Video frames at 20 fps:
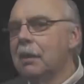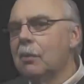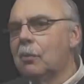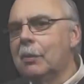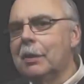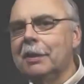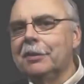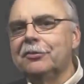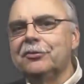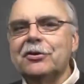
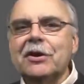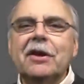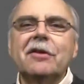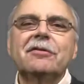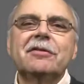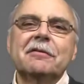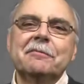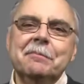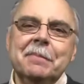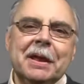While
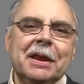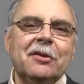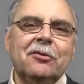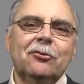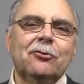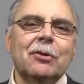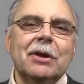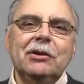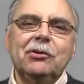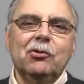shares of
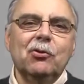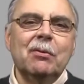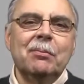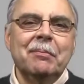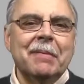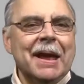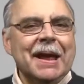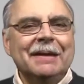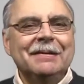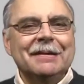ministry do
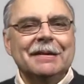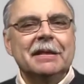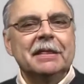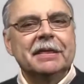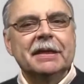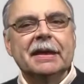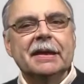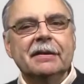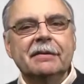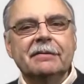amazing
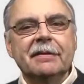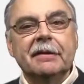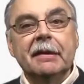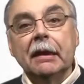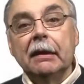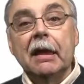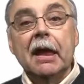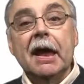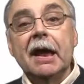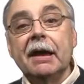things in
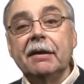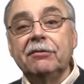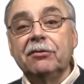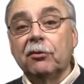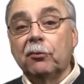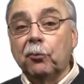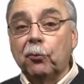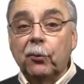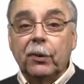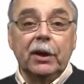the lives
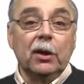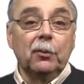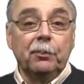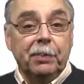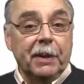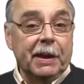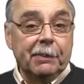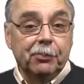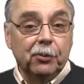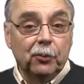of real
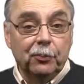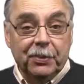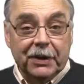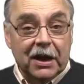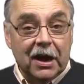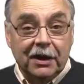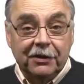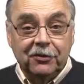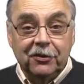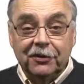people
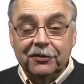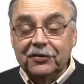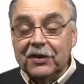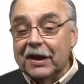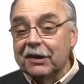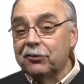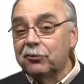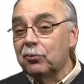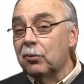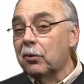beyond your
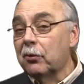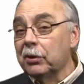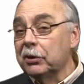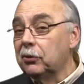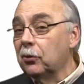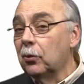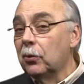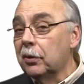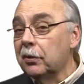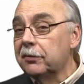sanctuary
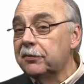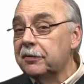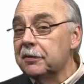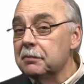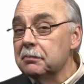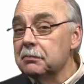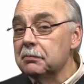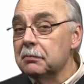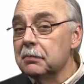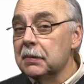doors,
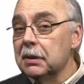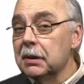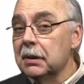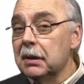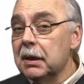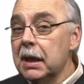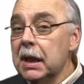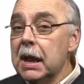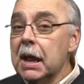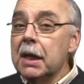
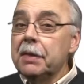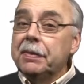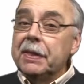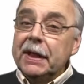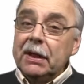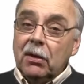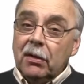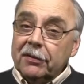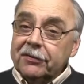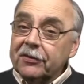
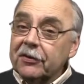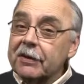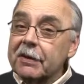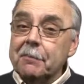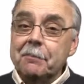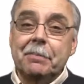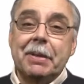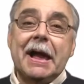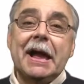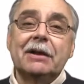they also
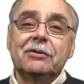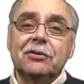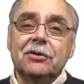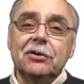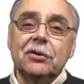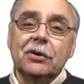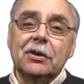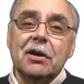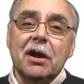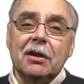come back to
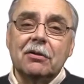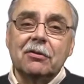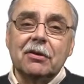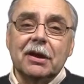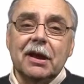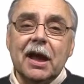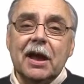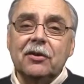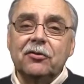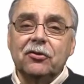your
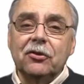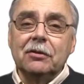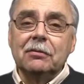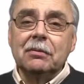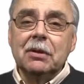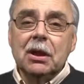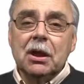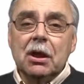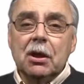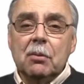
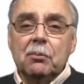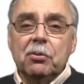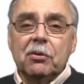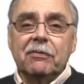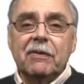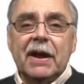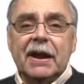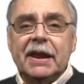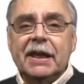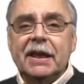congregation,
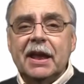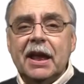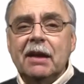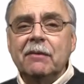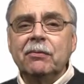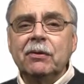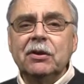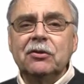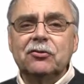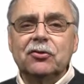providing
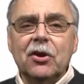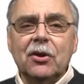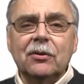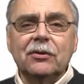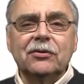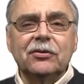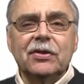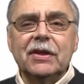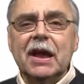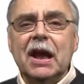every
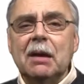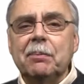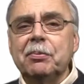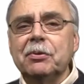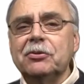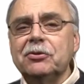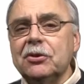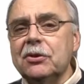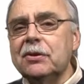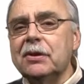church the
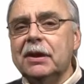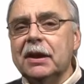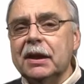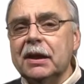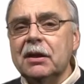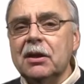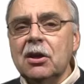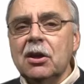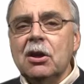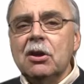
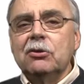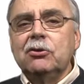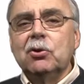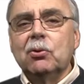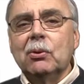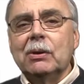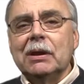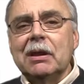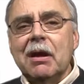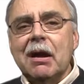opportunity
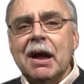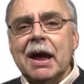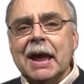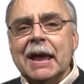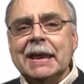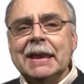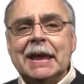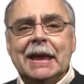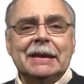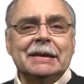to
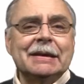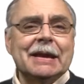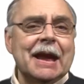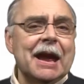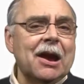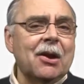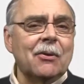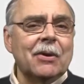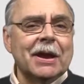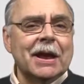align and
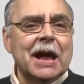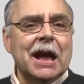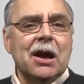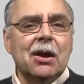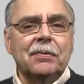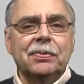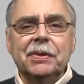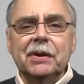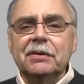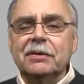carry
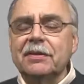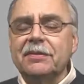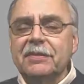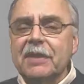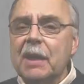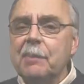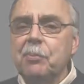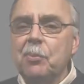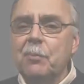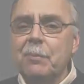out their
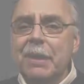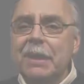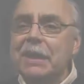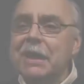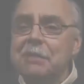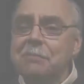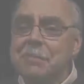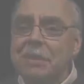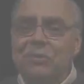disciple making